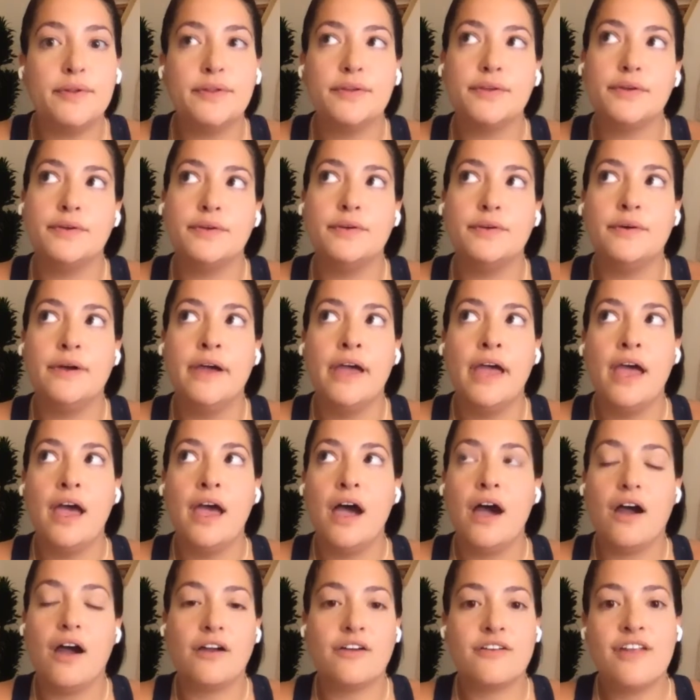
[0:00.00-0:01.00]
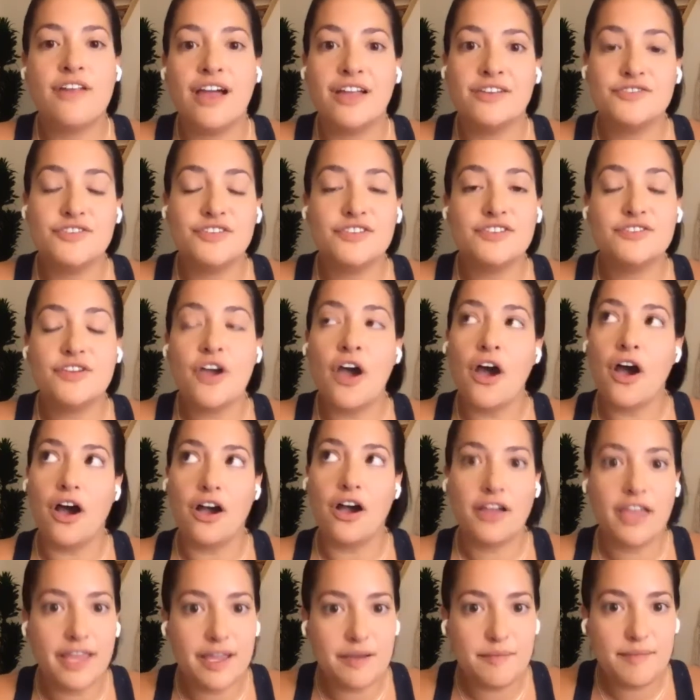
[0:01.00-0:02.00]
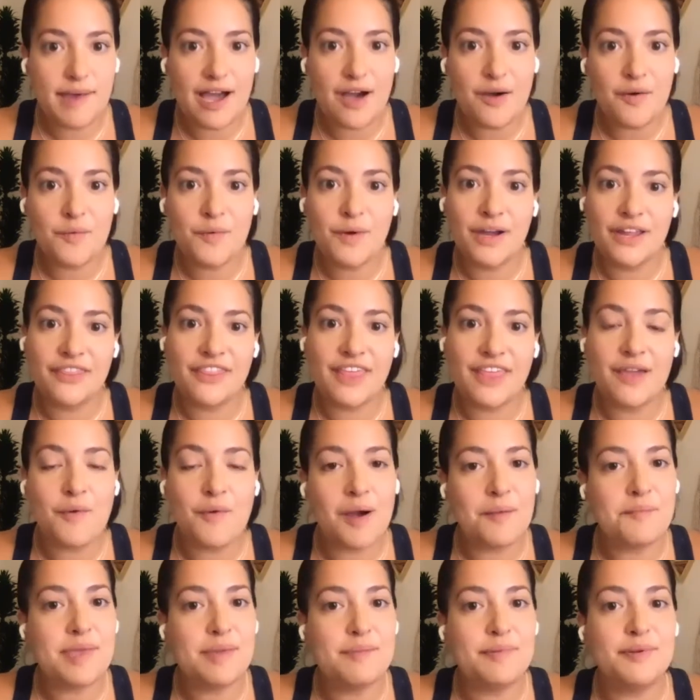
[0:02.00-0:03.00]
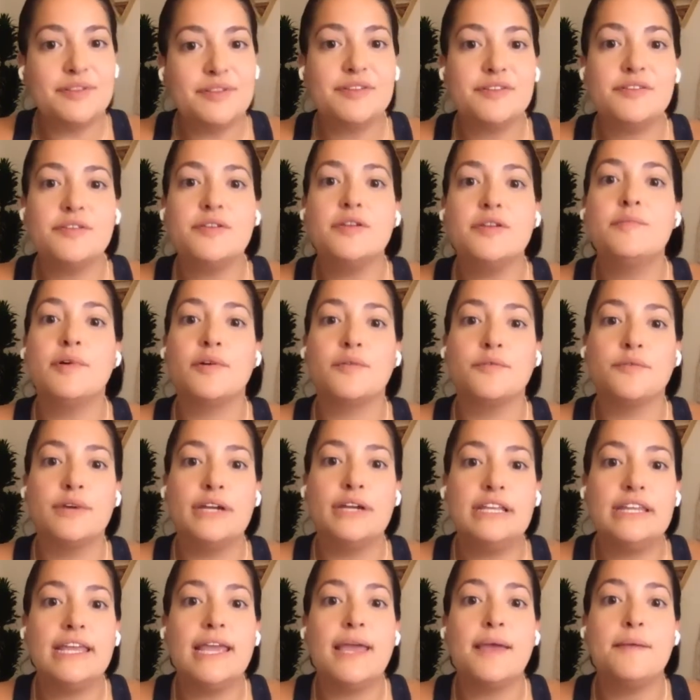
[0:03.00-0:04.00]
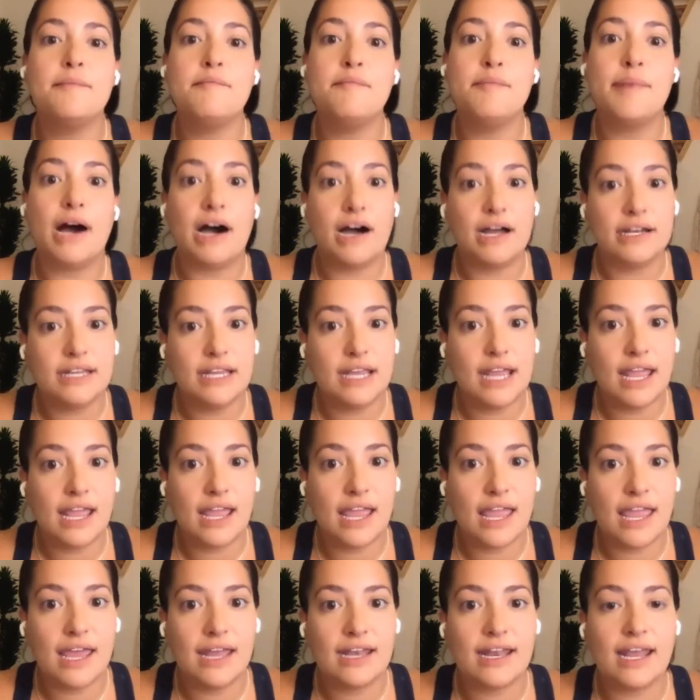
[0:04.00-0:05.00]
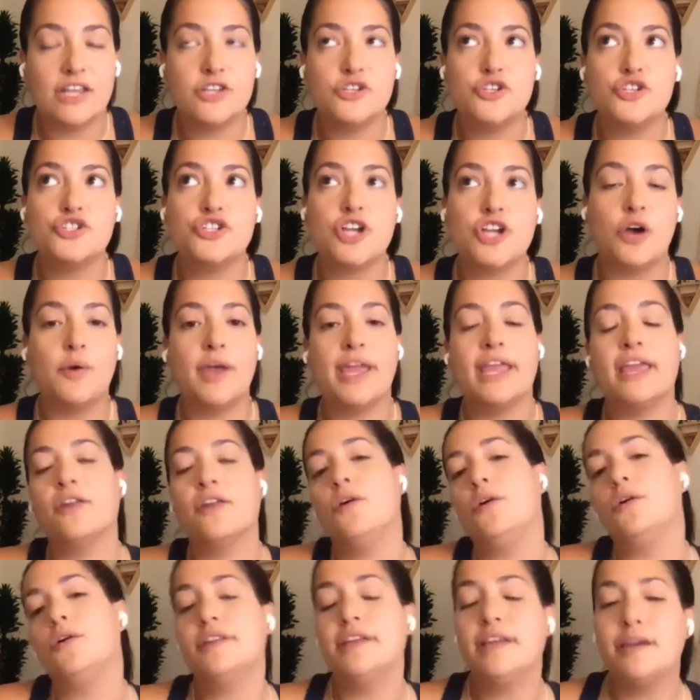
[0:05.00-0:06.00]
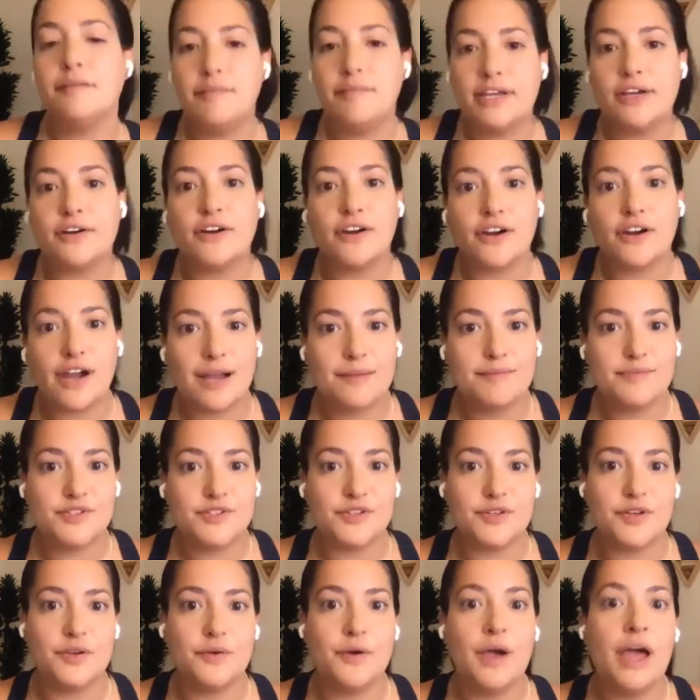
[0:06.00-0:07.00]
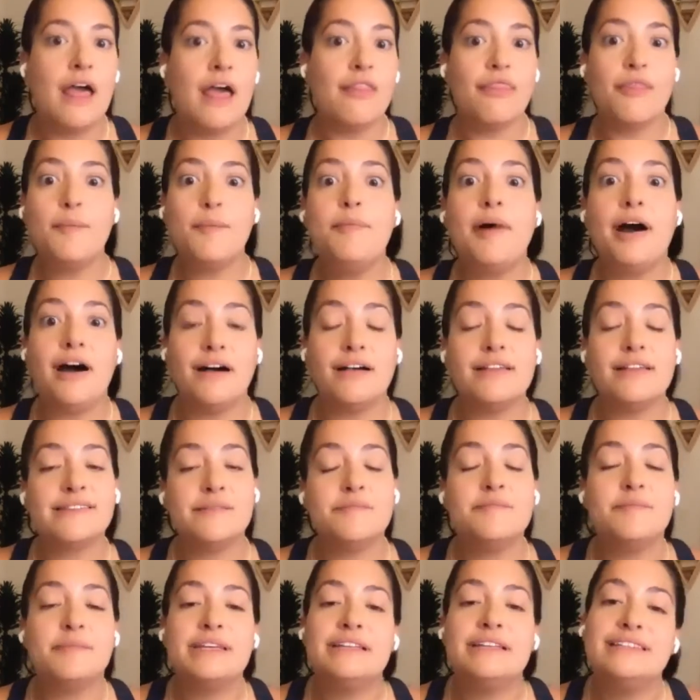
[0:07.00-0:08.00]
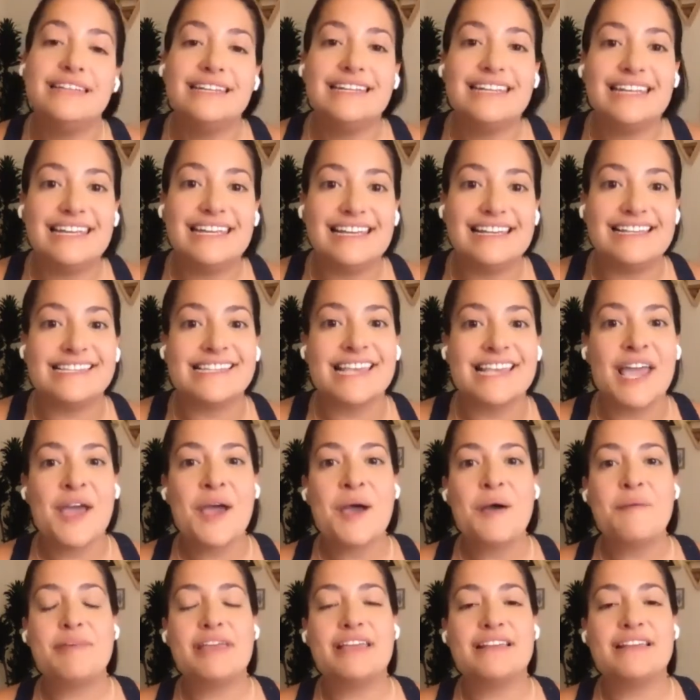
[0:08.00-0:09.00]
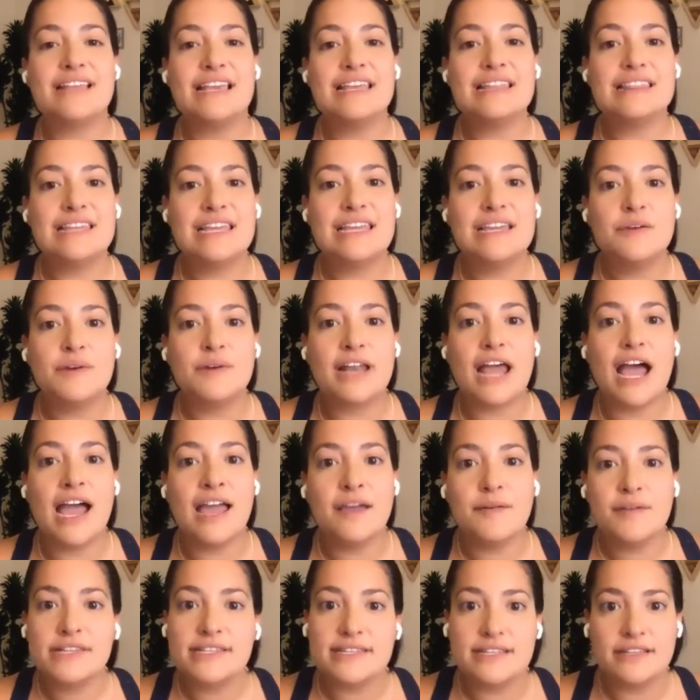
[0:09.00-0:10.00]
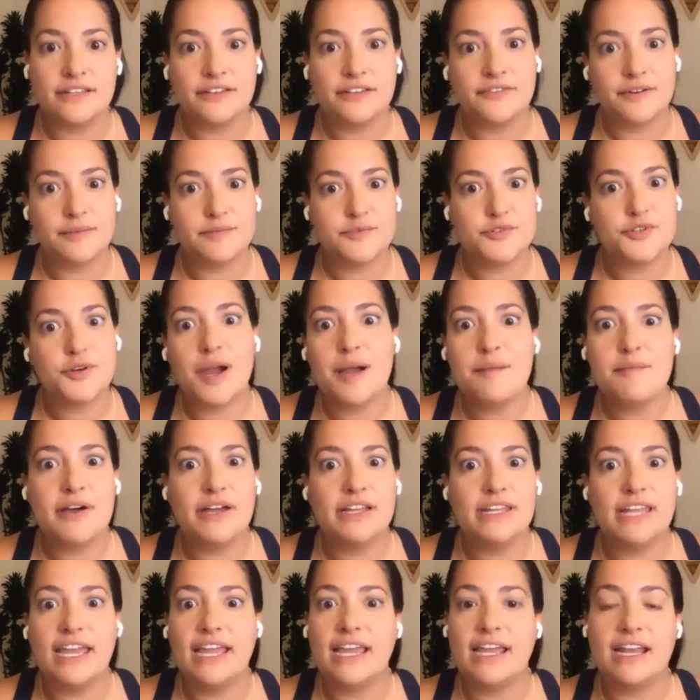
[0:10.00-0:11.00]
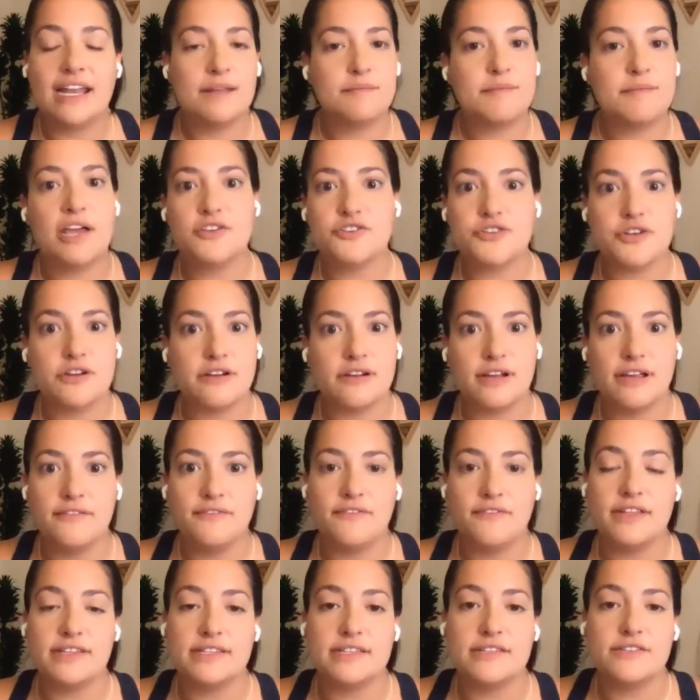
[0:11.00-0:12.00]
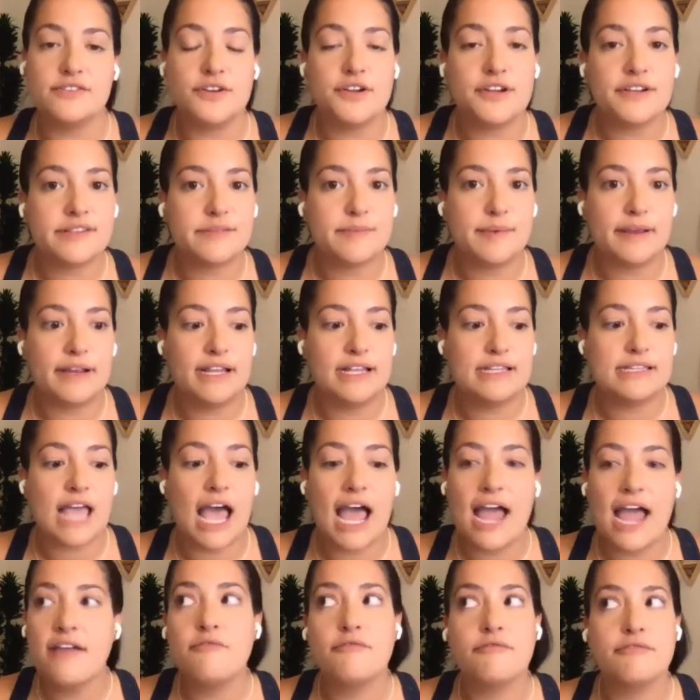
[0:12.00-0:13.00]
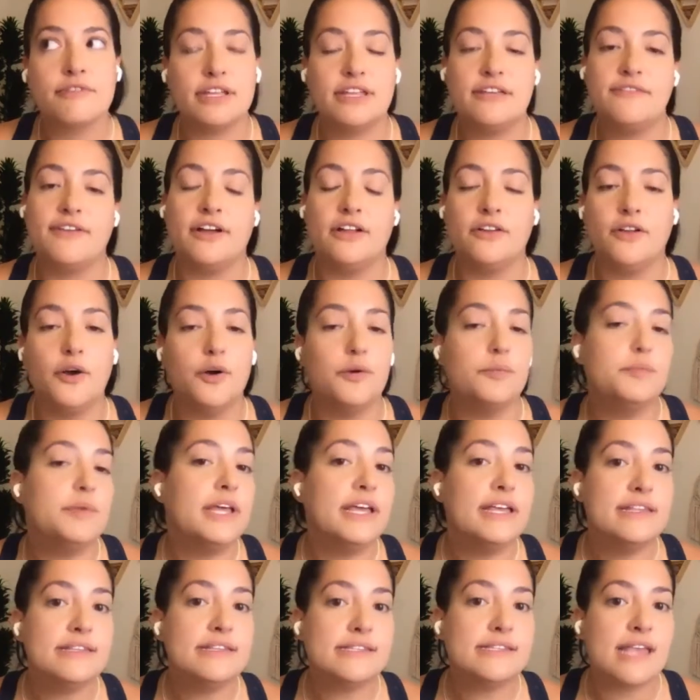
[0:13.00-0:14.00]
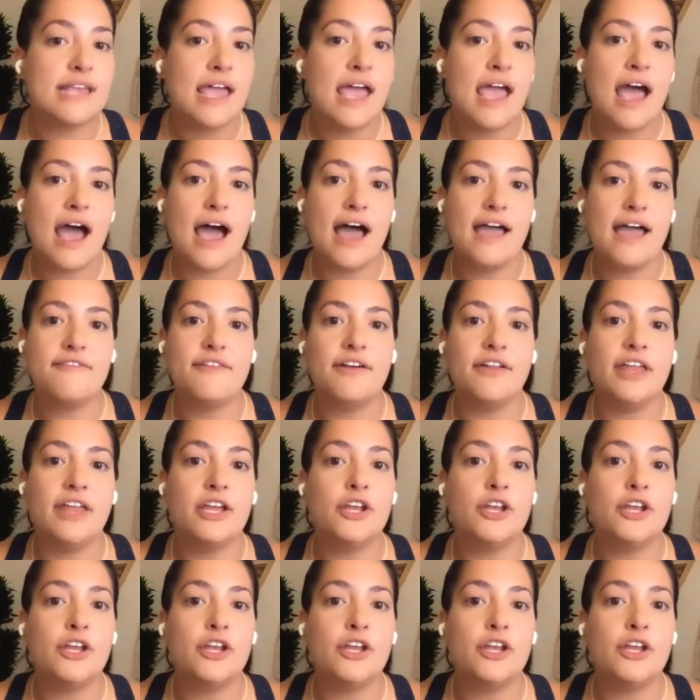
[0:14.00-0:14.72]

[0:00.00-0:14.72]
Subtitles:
who are not just talking about what they want people to do, but really embodying it and showing and holding a mirror up to the possibilities. Because I think when I was healing from trauma, like, and I'm not sure if this is your experience, I really felt hopeless. I felt like